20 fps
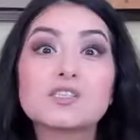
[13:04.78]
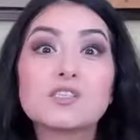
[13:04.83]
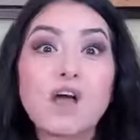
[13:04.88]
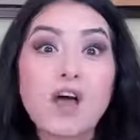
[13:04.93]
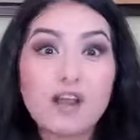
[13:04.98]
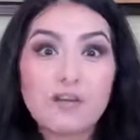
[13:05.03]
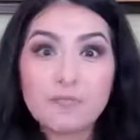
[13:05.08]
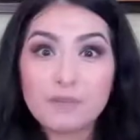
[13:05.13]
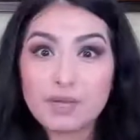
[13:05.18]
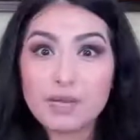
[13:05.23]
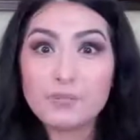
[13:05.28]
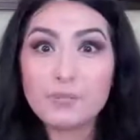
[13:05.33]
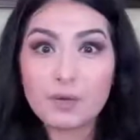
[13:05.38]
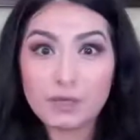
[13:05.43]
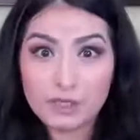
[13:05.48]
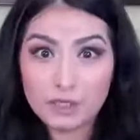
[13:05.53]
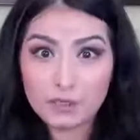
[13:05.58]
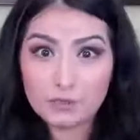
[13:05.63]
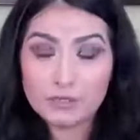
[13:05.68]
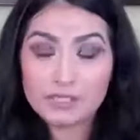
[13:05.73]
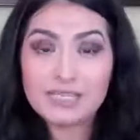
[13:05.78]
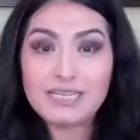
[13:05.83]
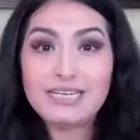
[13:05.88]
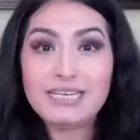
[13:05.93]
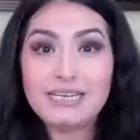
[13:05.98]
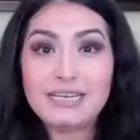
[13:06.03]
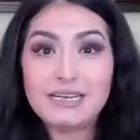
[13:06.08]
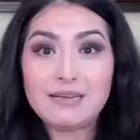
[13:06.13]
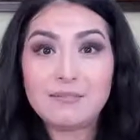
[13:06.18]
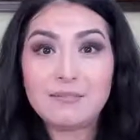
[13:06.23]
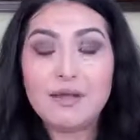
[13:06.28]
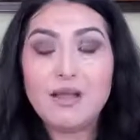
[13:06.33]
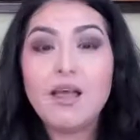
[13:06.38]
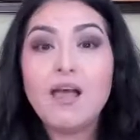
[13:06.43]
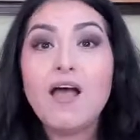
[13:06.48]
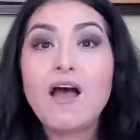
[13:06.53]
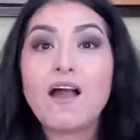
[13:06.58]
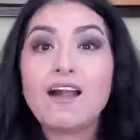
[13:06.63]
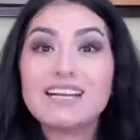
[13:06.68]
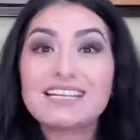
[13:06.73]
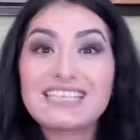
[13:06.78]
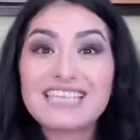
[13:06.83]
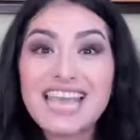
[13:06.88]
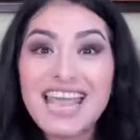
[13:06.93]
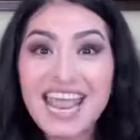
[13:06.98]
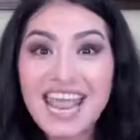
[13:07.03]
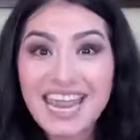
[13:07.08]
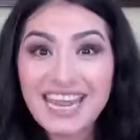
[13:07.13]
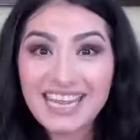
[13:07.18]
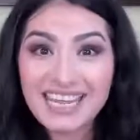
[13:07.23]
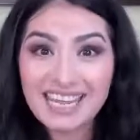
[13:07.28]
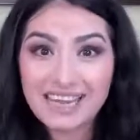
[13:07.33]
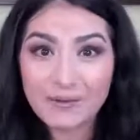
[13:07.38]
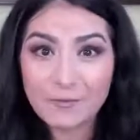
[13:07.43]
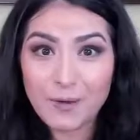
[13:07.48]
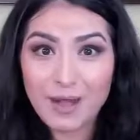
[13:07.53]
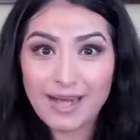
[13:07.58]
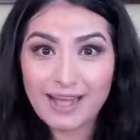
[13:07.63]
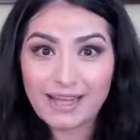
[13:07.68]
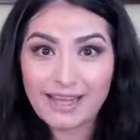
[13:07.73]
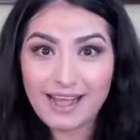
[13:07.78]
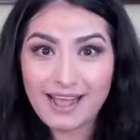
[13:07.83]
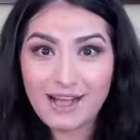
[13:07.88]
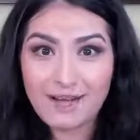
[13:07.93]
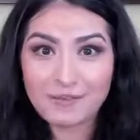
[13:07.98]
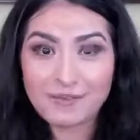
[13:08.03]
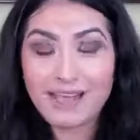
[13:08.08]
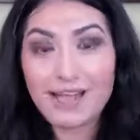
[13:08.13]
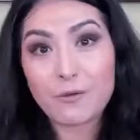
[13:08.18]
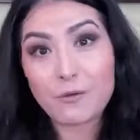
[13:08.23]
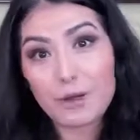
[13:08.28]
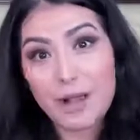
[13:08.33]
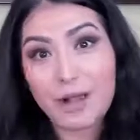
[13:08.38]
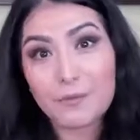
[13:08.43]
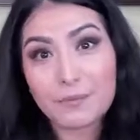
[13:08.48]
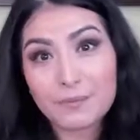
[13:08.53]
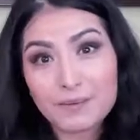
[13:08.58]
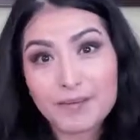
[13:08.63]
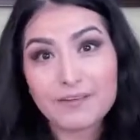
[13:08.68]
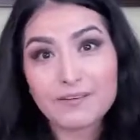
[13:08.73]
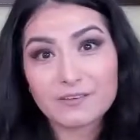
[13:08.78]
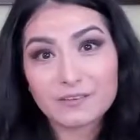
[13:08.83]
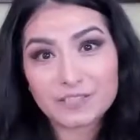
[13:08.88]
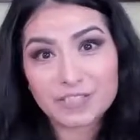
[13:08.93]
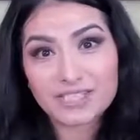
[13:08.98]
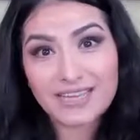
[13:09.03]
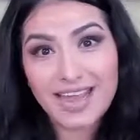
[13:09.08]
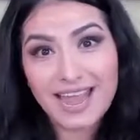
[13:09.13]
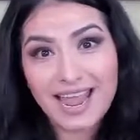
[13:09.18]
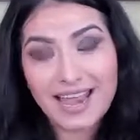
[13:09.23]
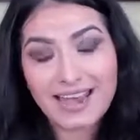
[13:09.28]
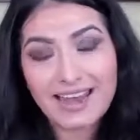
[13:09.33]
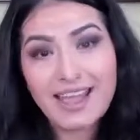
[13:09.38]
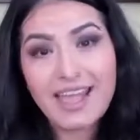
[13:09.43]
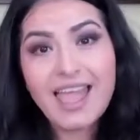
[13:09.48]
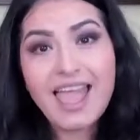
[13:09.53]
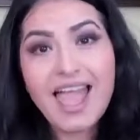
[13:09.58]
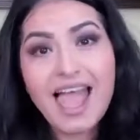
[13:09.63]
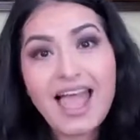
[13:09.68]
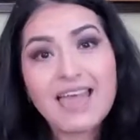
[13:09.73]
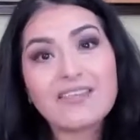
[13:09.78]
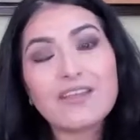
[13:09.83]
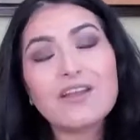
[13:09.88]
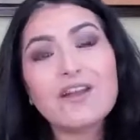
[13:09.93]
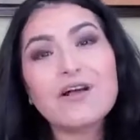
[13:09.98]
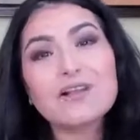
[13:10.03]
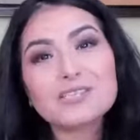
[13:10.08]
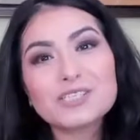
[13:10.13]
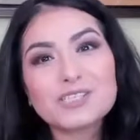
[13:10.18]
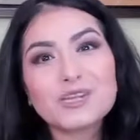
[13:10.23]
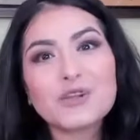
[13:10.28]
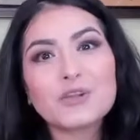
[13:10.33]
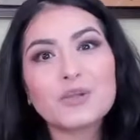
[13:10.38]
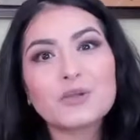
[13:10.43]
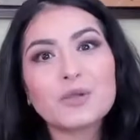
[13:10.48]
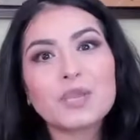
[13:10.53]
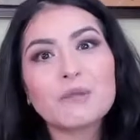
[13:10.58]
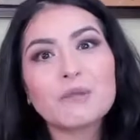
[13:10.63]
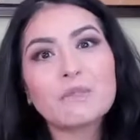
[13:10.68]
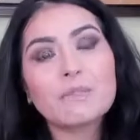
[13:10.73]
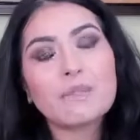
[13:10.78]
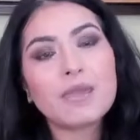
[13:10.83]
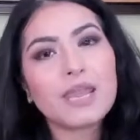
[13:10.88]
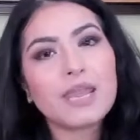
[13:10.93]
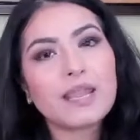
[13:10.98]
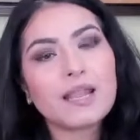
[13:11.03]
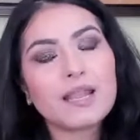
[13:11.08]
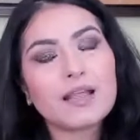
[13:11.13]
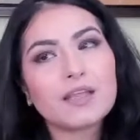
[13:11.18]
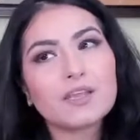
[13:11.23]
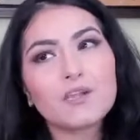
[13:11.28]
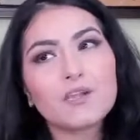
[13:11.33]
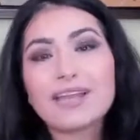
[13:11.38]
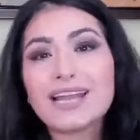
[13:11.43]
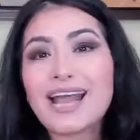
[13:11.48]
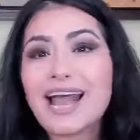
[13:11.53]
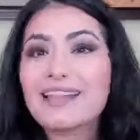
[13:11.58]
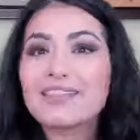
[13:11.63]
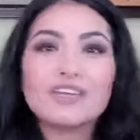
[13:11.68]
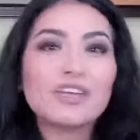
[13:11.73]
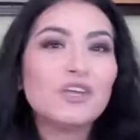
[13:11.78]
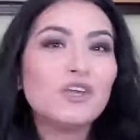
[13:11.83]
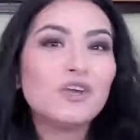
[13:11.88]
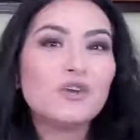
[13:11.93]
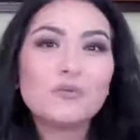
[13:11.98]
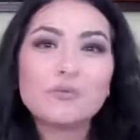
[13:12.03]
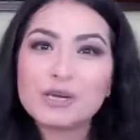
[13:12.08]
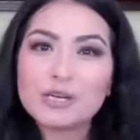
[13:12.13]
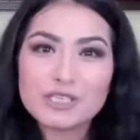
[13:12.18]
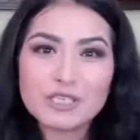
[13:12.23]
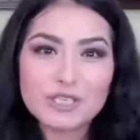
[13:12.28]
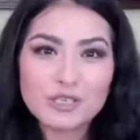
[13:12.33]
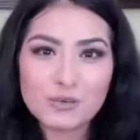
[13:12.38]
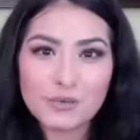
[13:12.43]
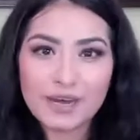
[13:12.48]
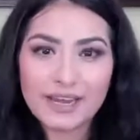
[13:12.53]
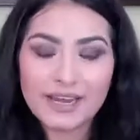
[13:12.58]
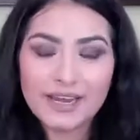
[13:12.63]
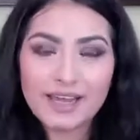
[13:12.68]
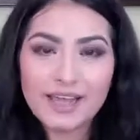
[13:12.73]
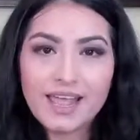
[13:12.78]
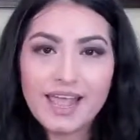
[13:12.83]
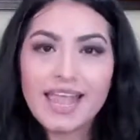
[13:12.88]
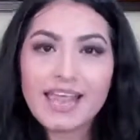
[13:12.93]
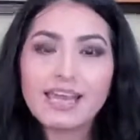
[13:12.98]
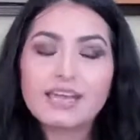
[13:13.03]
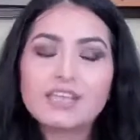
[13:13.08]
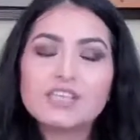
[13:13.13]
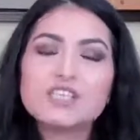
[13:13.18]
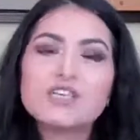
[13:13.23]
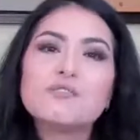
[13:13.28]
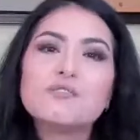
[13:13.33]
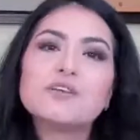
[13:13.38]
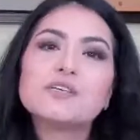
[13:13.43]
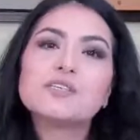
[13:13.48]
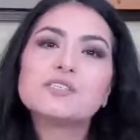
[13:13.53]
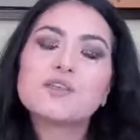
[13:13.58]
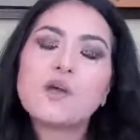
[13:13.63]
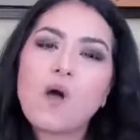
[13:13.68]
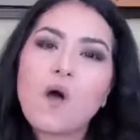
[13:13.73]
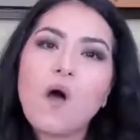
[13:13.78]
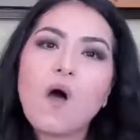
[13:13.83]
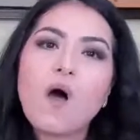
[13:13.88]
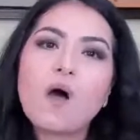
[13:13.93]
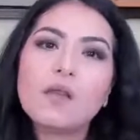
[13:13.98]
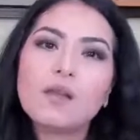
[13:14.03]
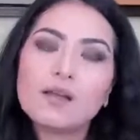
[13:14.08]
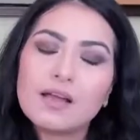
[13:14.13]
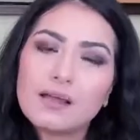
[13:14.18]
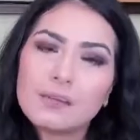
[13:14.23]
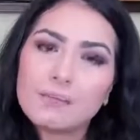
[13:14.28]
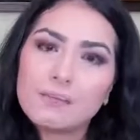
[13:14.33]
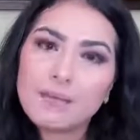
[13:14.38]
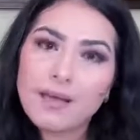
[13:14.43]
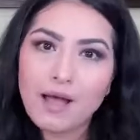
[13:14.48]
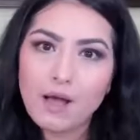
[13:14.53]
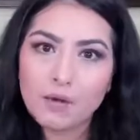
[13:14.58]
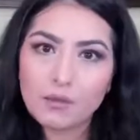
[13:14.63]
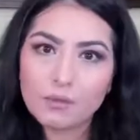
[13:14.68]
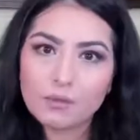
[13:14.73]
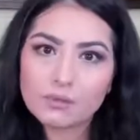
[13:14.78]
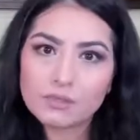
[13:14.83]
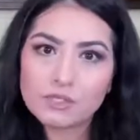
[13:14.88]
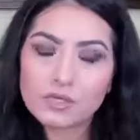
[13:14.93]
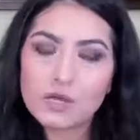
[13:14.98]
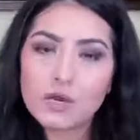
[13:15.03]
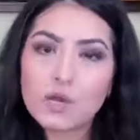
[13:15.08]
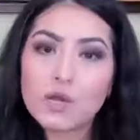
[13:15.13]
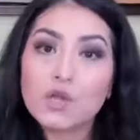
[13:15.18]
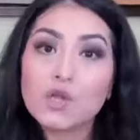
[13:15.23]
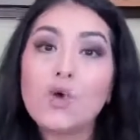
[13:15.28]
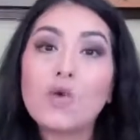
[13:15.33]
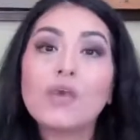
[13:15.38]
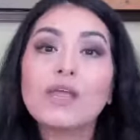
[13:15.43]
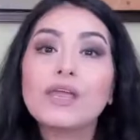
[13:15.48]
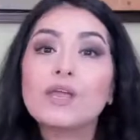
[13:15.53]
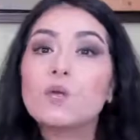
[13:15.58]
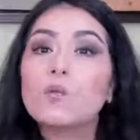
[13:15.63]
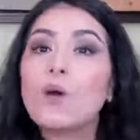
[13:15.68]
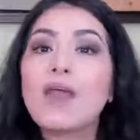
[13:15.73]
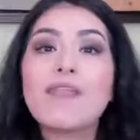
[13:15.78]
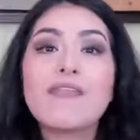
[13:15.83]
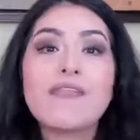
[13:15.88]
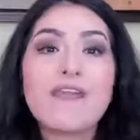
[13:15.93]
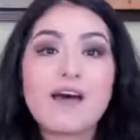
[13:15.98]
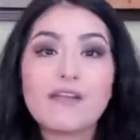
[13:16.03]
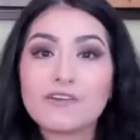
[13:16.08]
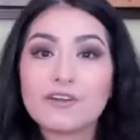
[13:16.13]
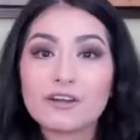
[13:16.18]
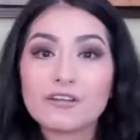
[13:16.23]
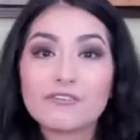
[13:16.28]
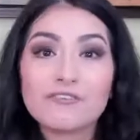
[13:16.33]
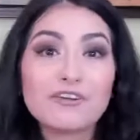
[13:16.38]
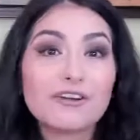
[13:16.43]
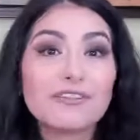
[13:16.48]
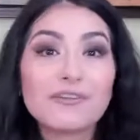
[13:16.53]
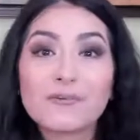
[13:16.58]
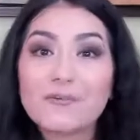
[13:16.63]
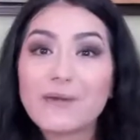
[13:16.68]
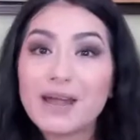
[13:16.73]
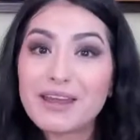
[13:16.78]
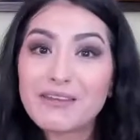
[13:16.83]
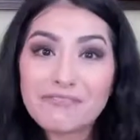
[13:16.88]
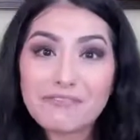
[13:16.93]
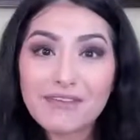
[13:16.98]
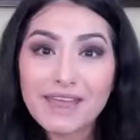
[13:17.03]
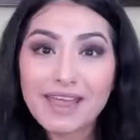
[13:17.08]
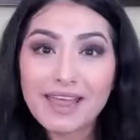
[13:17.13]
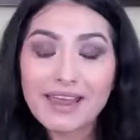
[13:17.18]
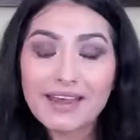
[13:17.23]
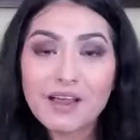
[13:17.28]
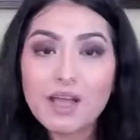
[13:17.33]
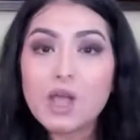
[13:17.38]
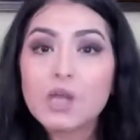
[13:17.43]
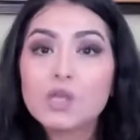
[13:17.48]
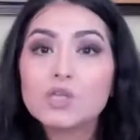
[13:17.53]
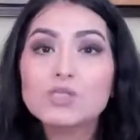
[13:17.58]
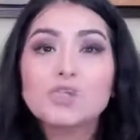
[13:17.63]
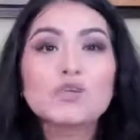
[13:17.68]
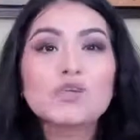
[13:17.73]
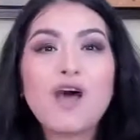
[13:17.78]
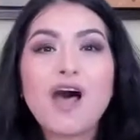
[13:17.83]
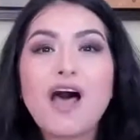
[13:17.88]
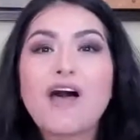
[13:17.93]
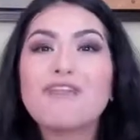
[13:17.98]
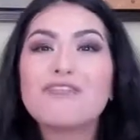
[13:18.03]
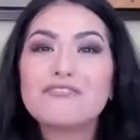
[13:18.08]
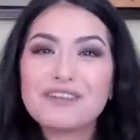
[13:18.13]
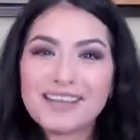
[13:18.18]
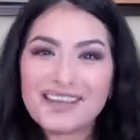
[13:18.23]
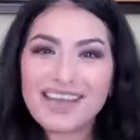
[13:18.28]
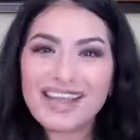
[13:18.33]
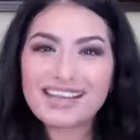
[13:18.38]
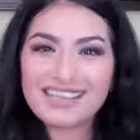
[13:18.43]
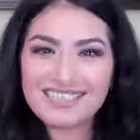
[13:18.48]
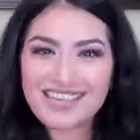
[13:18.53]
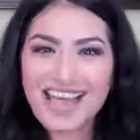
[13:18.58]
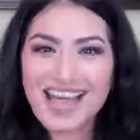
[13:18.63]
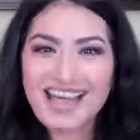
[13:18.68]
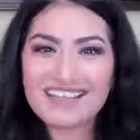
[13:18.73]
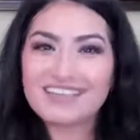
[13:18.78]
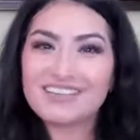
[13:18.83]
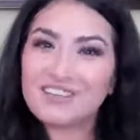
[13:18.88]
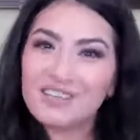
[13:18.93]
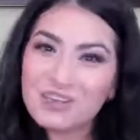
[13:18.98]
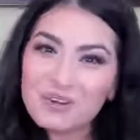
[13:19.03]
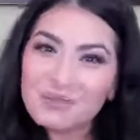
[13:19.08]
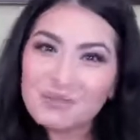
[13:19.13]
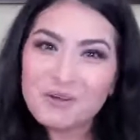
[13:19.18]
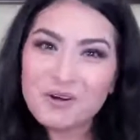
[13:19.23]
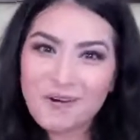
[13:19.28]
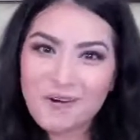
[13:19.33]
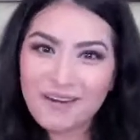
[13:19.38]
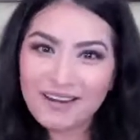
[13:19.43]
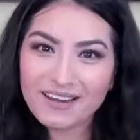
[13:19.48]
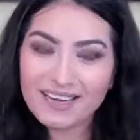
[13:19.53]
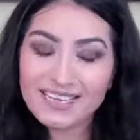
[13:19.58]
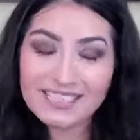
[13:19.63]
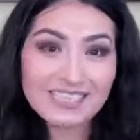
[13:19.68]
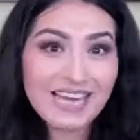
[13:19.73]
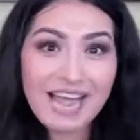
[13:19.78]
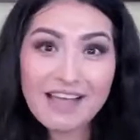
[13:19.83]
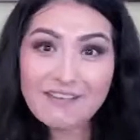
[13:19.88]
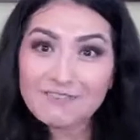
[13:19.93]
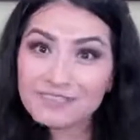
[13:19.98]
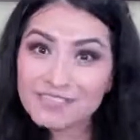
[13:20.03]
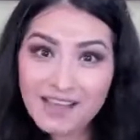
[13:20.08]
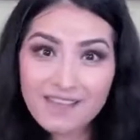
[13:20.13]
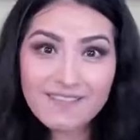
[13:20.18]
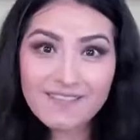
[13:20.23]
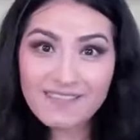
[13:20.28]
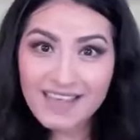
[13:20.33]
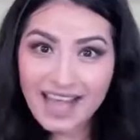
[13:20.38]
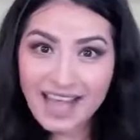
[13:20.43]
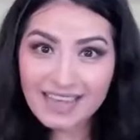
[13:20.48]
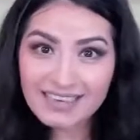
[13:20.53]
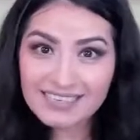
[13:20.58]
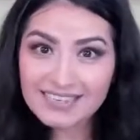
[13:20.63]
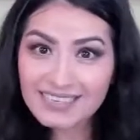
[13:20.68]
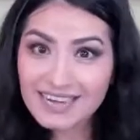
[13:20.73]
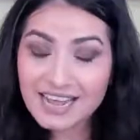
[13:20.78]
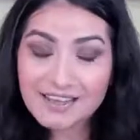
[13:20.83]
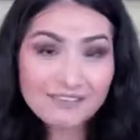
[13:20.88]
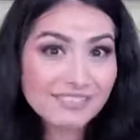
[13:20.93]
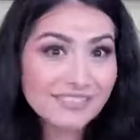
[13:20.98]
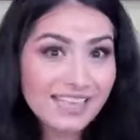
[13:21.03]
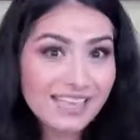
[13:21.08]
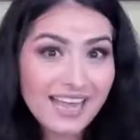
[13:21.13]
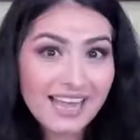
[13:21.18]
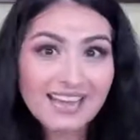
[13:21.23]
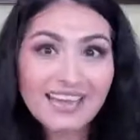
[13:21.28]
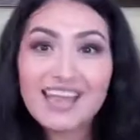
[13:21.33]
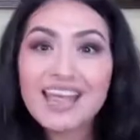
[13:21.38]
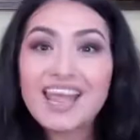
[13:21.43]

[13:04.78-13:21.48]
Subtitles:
a lot of people in your team are taking right now? That will help me understand. And then also you can add the humor to it. Interview is all about knowing one another, if you're the right fit. Do not forget to add the humor on it. And I've done that. And I've said,